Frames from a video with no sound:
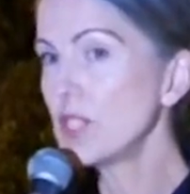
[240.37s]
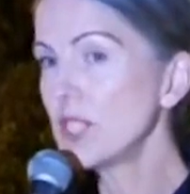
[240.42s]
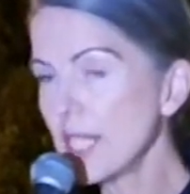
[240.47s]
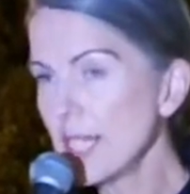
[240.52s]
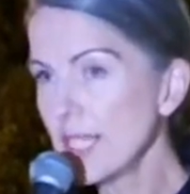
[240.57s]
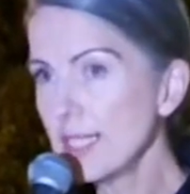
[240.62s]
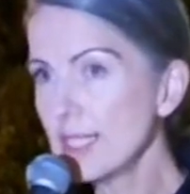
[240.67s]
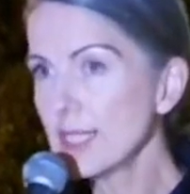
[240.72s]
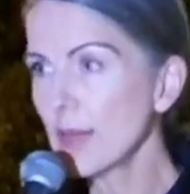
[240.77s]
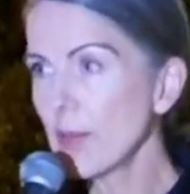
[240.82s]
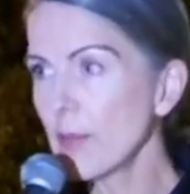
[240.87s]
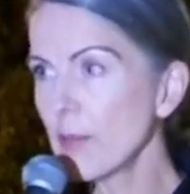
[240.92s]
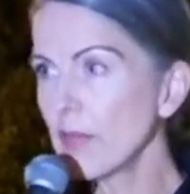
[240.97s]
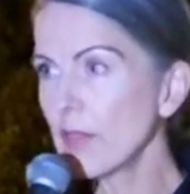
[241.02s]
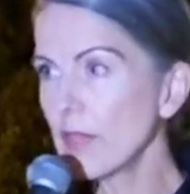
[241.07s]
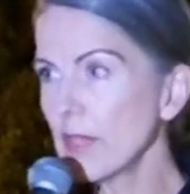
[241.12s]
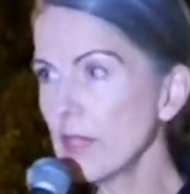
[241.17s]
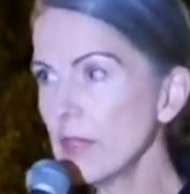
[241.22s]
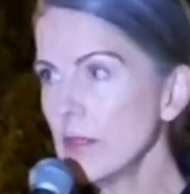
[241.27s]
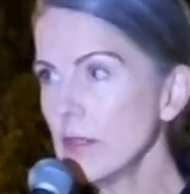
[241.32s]
you see
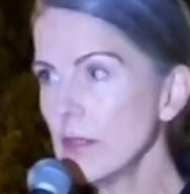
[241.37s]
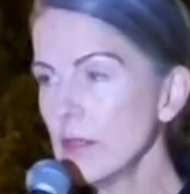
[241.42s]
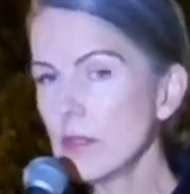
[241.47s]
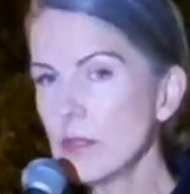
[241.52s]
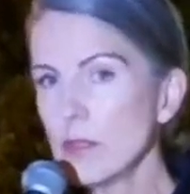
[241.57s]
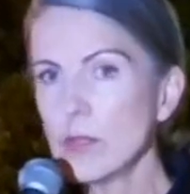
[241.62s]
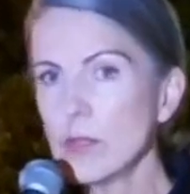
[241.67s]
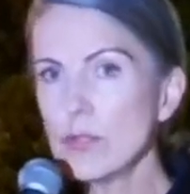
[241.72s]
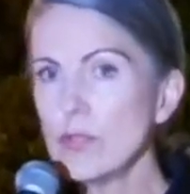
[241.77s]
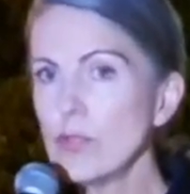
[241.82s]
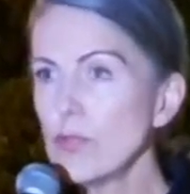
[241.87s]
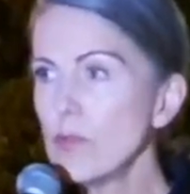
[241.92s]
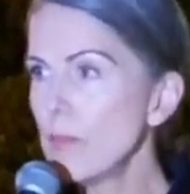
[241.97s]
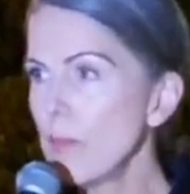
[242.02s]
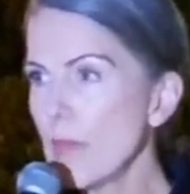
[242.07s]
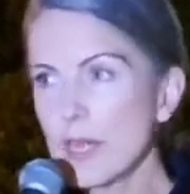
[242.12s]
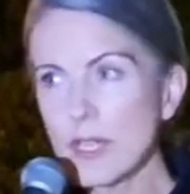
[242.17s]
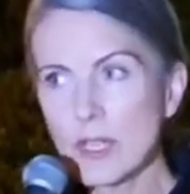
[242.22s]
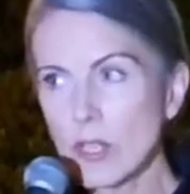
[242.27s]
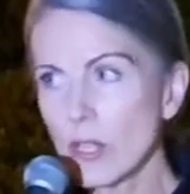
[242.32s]
something, you
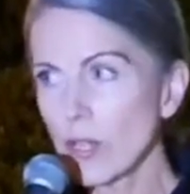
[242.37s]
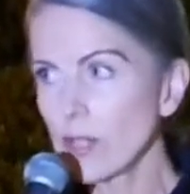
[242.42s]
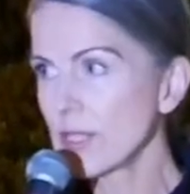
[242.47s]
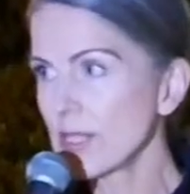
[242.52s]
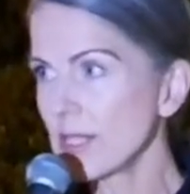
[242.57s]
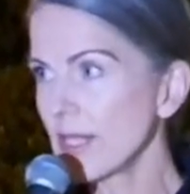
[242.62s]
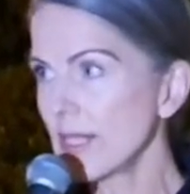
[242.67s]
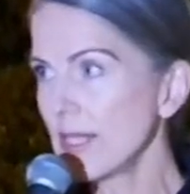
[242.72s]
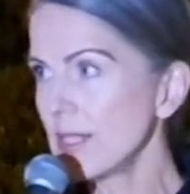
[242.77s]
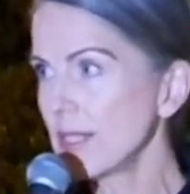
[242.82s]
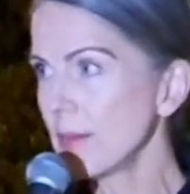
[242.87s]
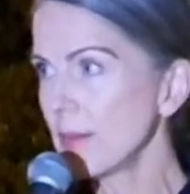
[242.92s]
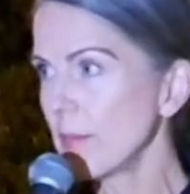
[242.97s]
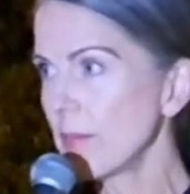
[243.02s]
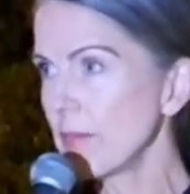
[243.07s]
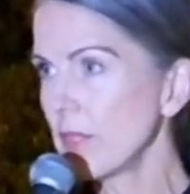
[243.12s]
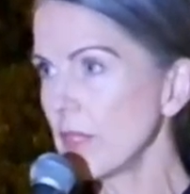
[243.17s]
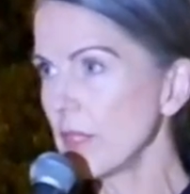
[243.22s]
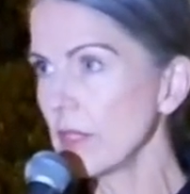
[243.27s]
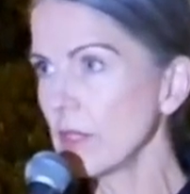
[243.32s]
better not say
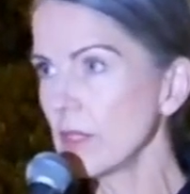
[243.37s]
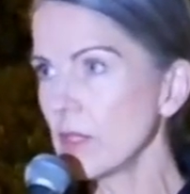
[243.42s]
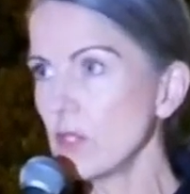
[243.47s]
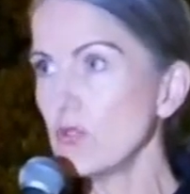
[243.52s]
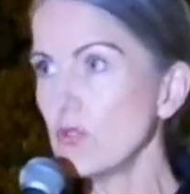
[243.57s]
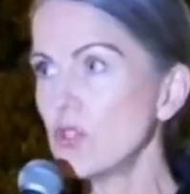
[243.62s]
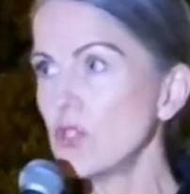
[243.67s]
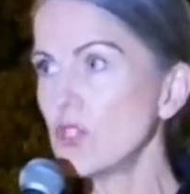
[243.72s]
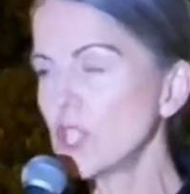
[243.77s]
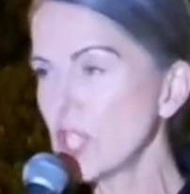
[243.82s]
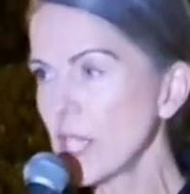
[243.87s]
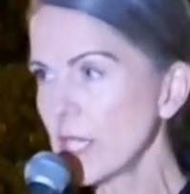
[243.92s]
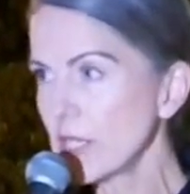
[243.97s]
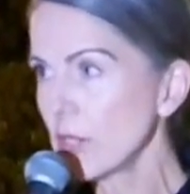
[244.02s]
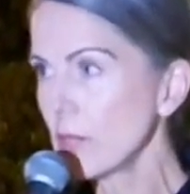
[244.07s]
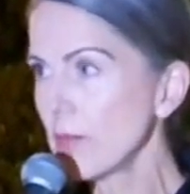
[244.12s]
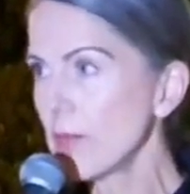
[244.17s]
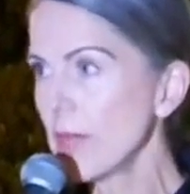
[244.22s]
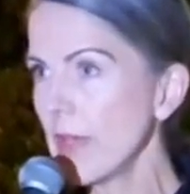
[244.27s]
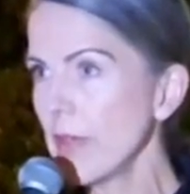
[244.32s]
something. You shut
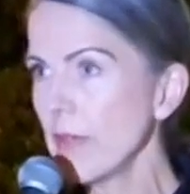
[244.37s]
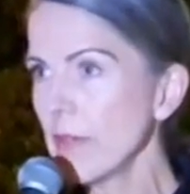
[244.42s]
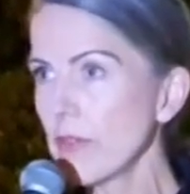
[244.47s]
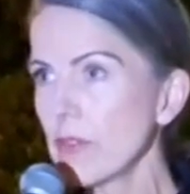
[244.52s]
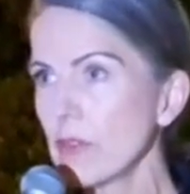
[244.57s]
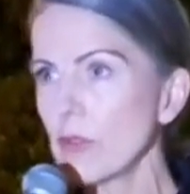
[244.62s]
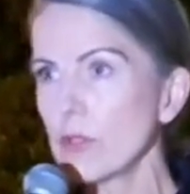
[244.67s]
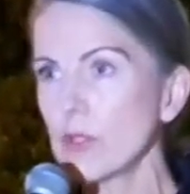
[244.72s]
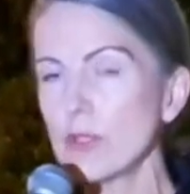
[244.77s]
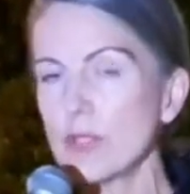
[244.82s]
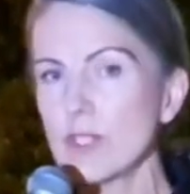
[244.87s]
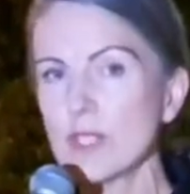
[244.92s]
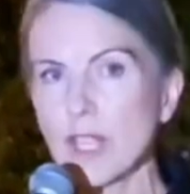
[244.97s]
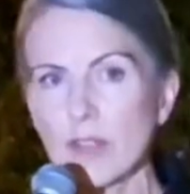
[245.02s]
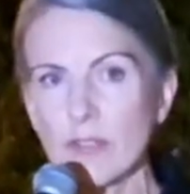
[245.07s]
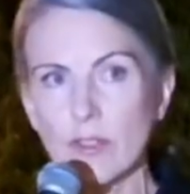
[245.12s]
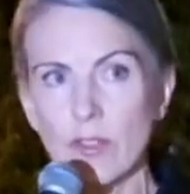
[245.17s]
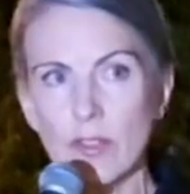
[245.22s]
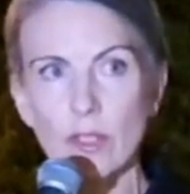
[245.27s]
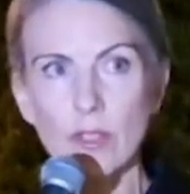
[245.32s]
your mouth or you
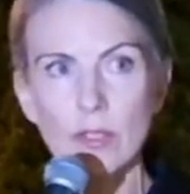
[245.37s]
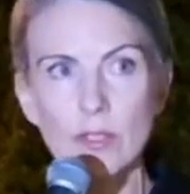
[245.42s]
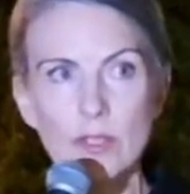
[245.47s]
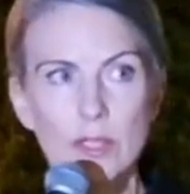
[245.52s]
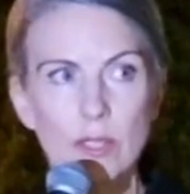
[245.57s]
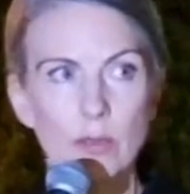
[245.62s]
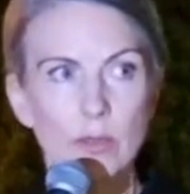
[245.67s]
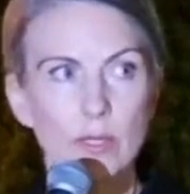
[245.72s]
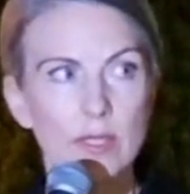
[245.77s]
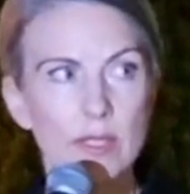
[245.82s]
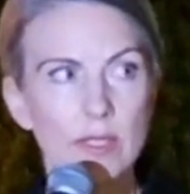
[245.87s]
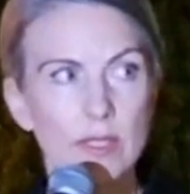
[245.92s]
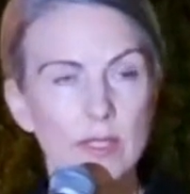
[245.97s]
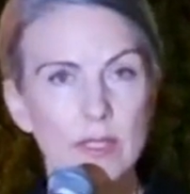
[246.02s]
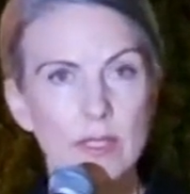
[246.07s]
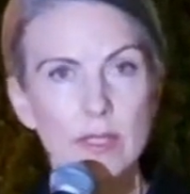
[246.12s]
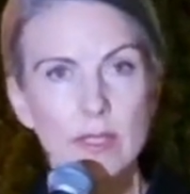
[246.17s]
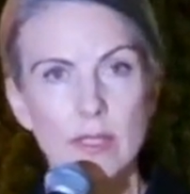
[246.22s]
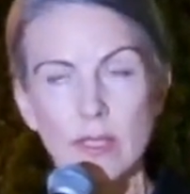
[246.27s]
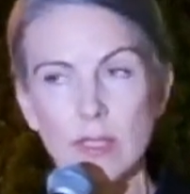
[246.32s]
suffer the
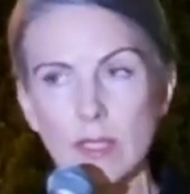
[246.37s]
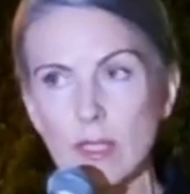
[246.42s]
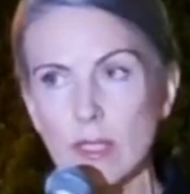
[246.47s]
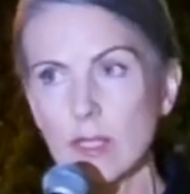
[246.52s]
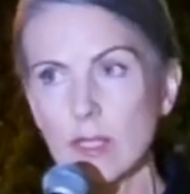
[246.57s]
consequences.